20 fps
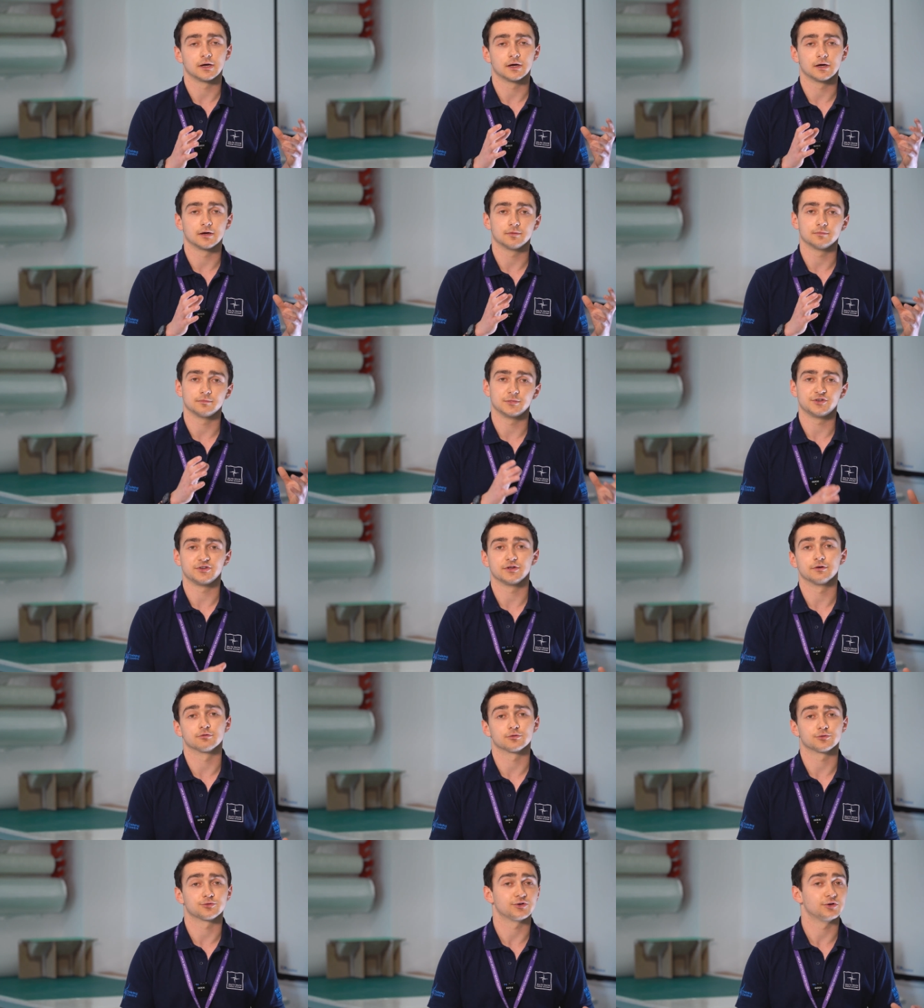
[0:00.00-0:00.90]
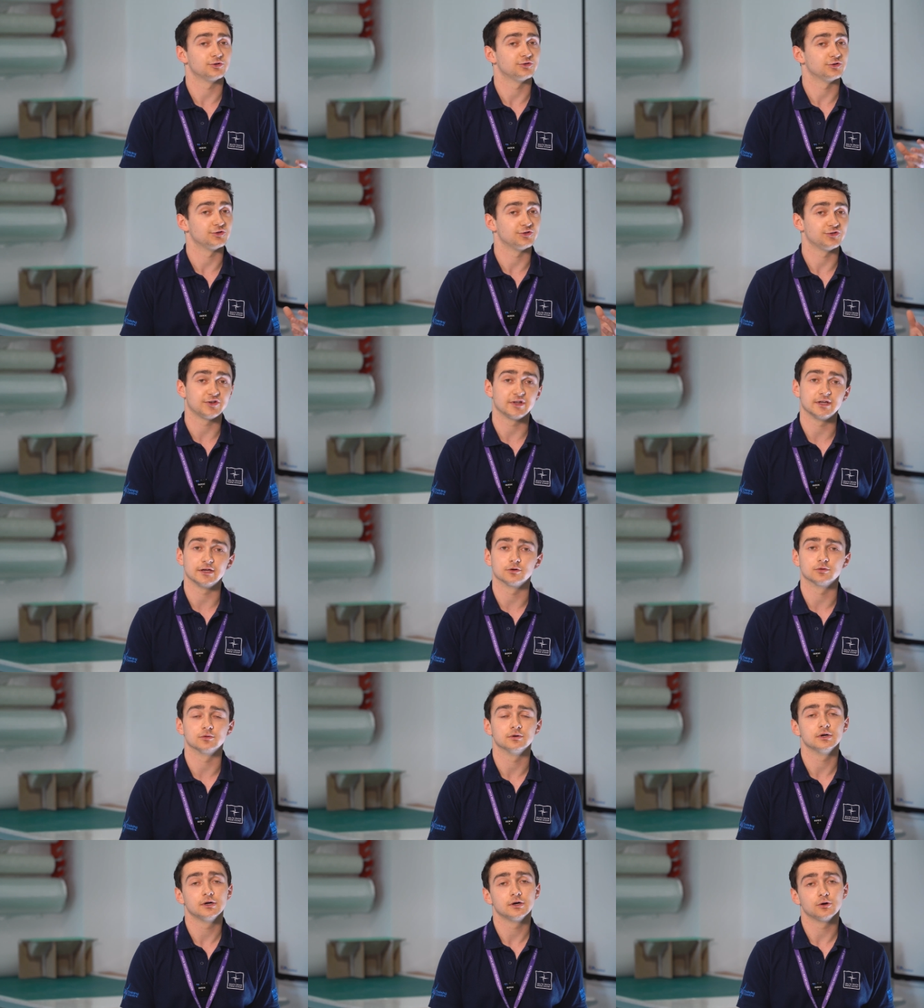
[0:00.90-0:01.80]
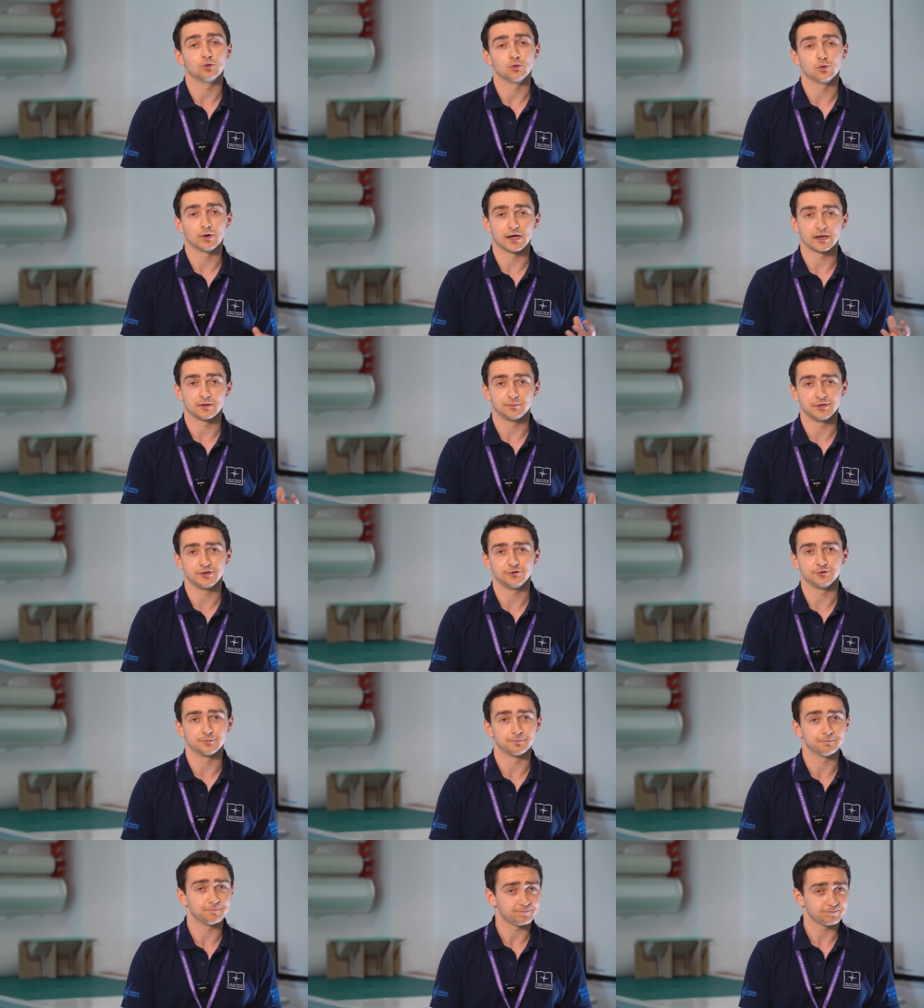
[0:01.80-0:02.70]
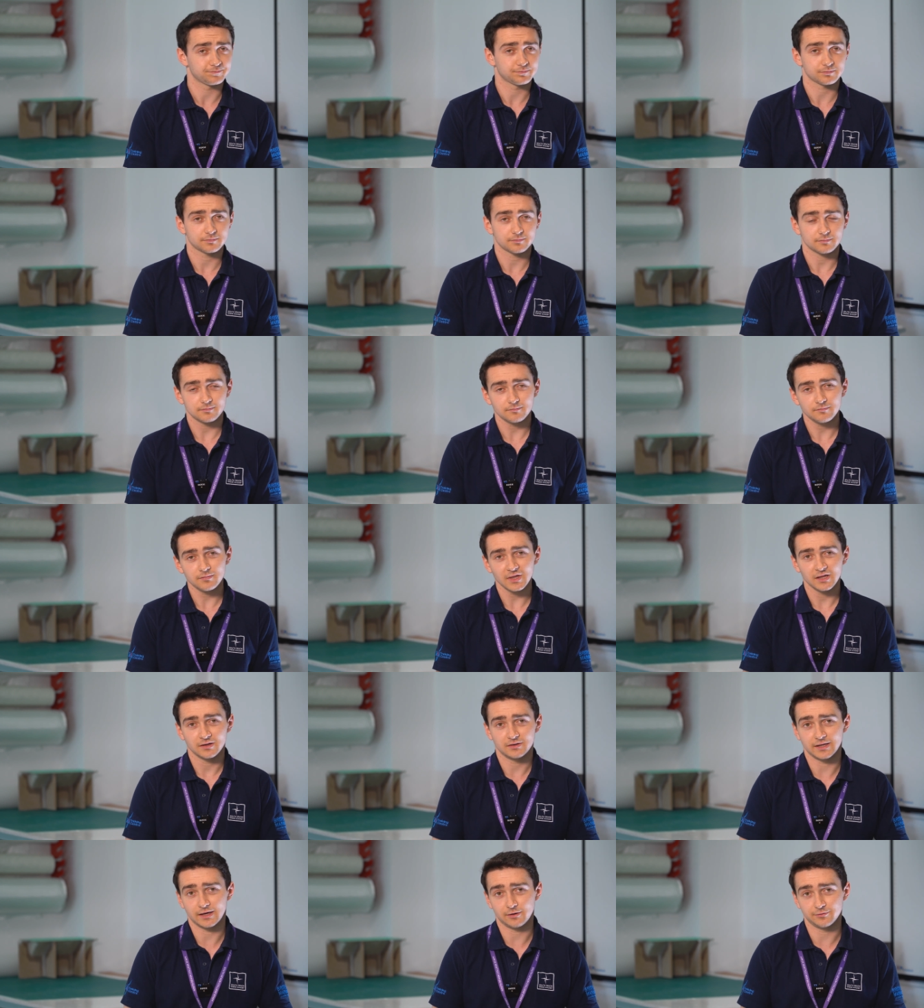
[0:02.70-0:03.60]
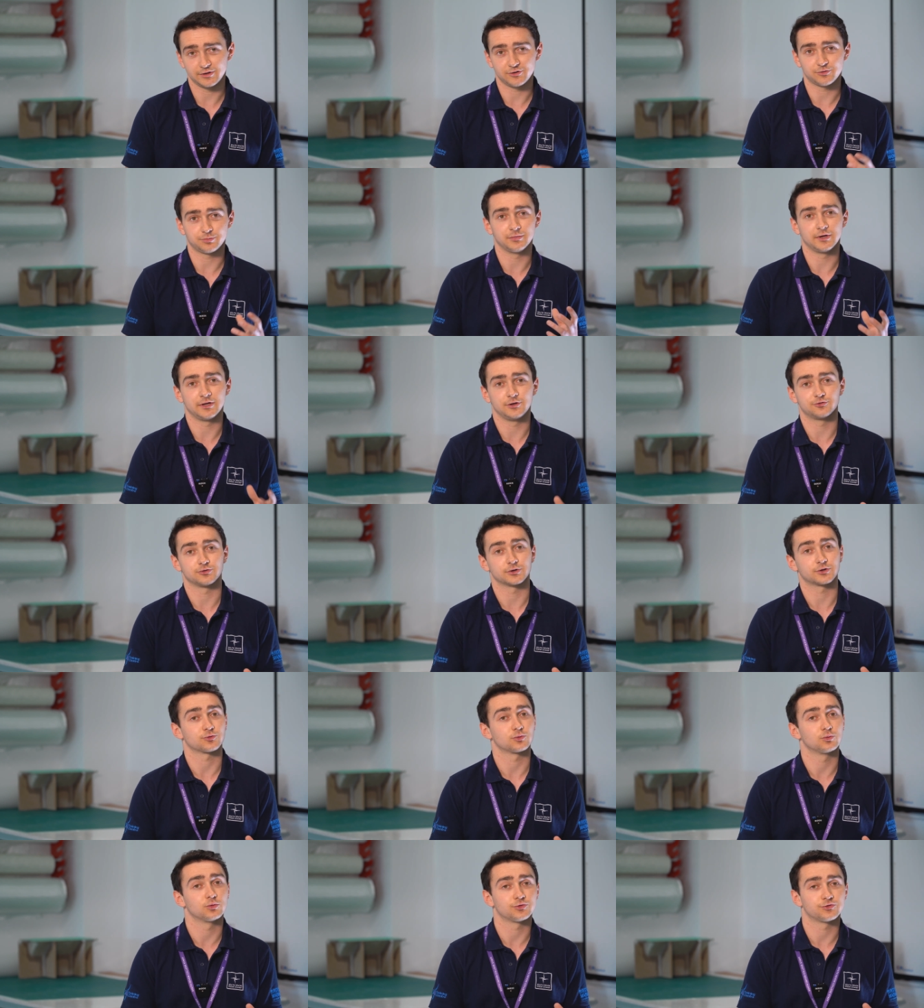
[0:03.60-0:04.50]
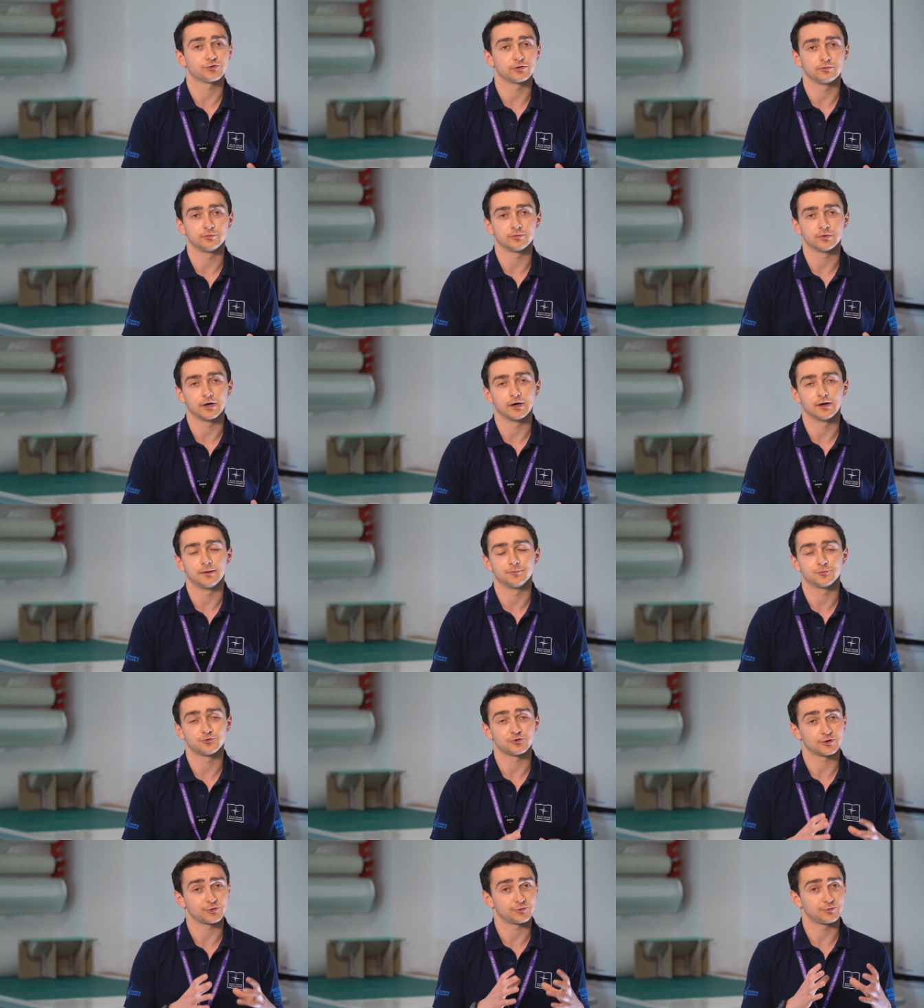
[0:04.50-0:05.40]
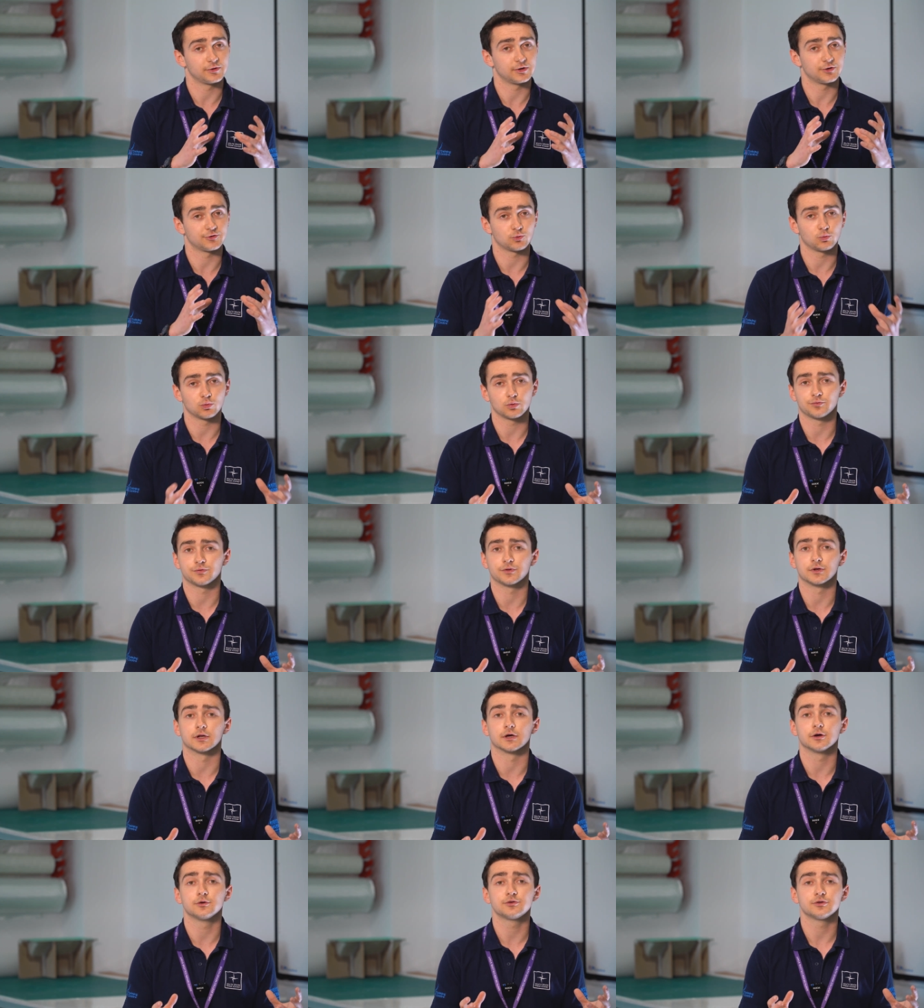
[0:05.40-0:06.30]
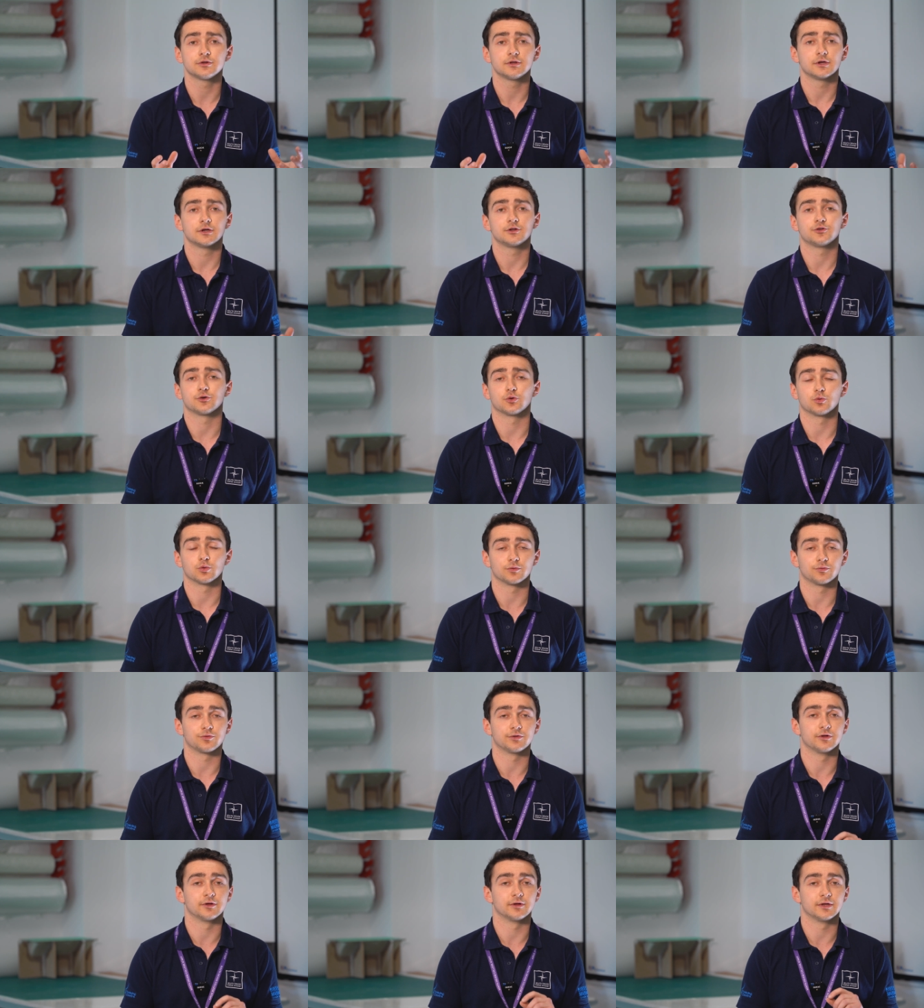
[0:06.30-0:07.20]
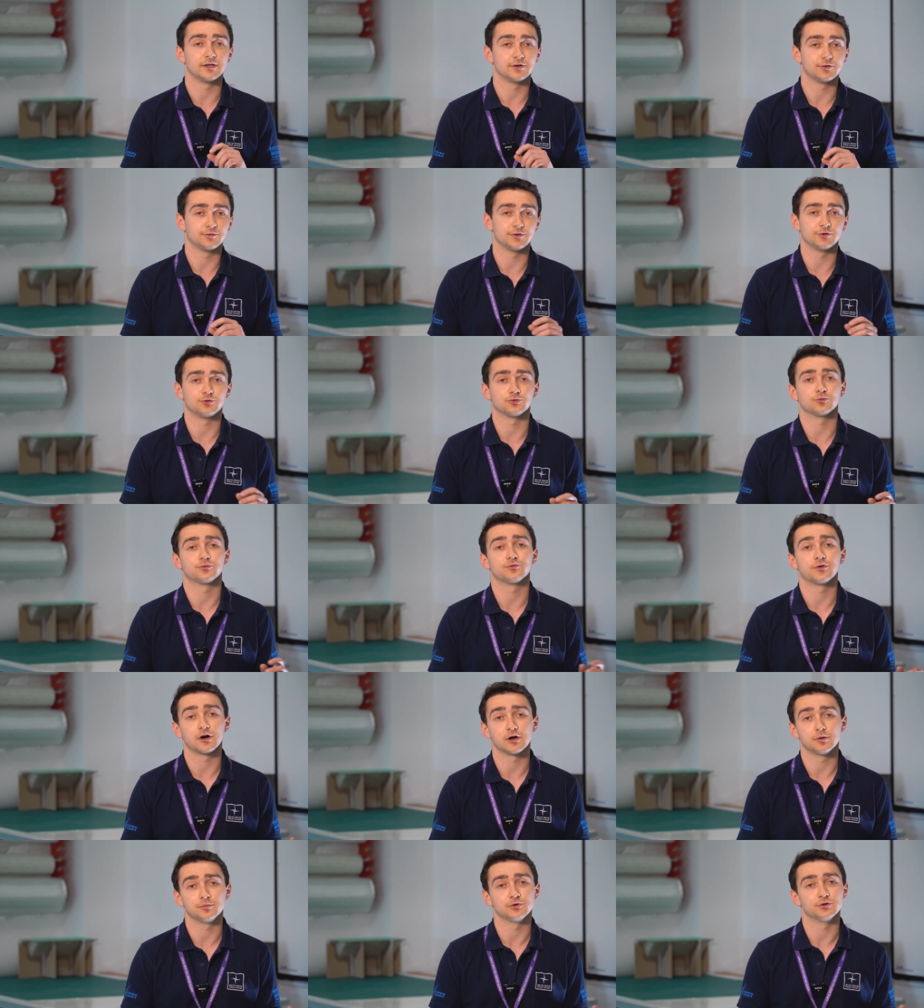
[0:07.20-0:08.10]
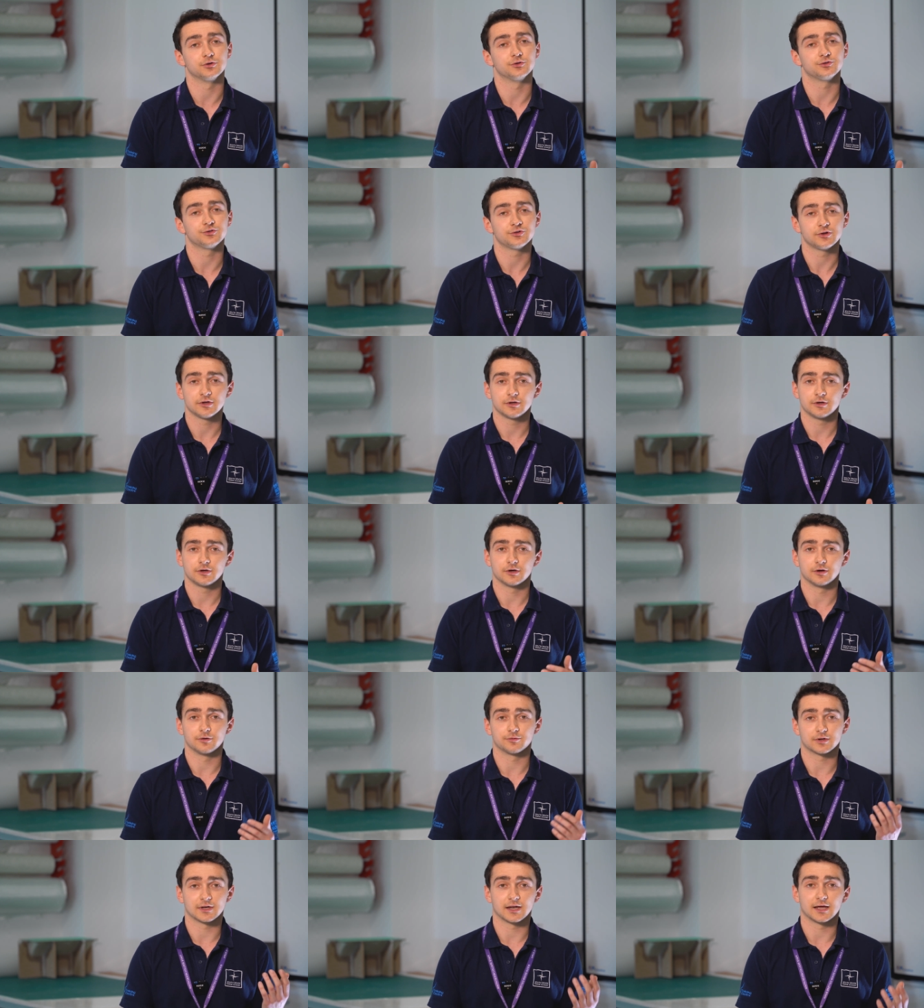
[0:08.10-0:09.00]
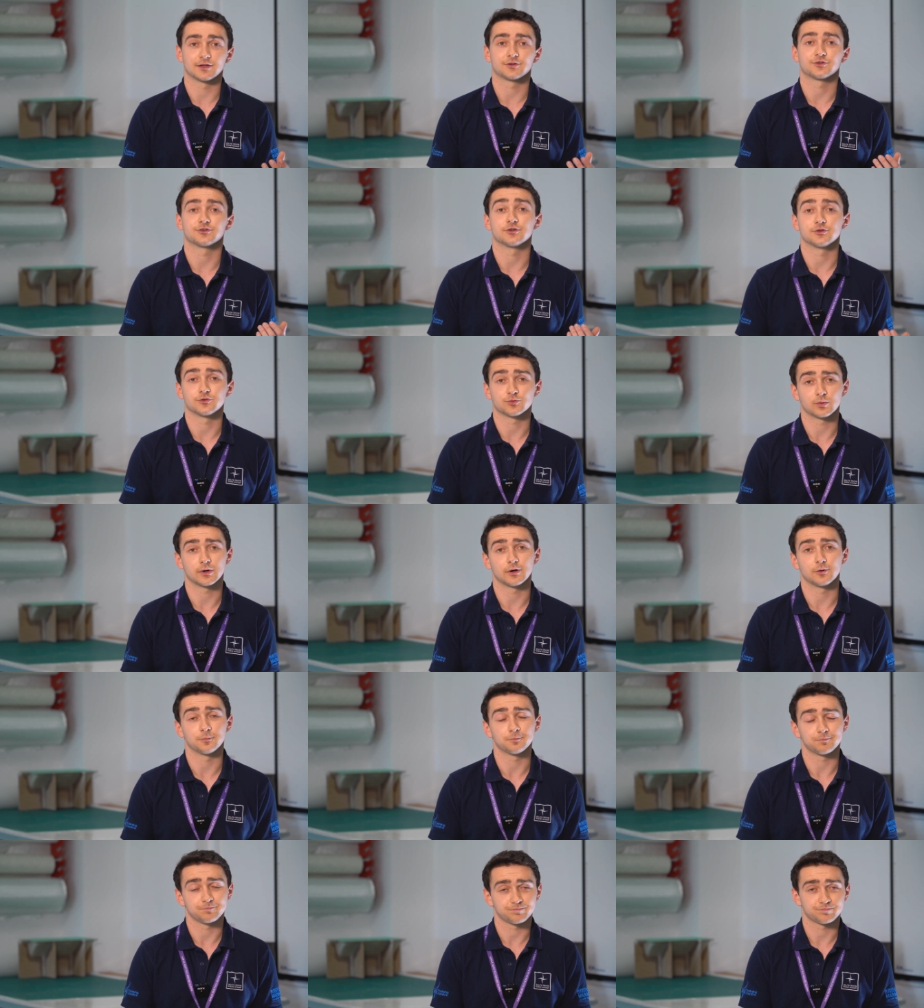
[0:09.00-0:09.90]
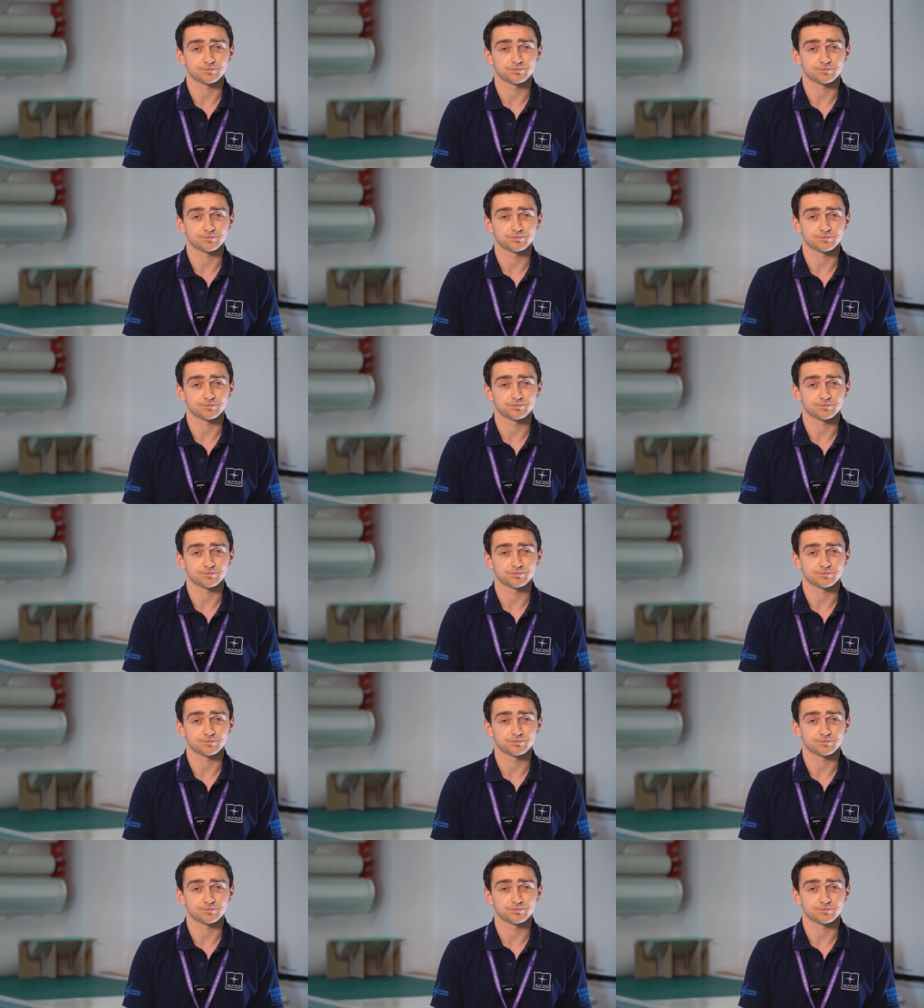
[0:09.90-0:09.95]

uh, materials such as steel or aluminium. Now this matrix also um, transfers all of the load to all of the individual fibres of glass as well.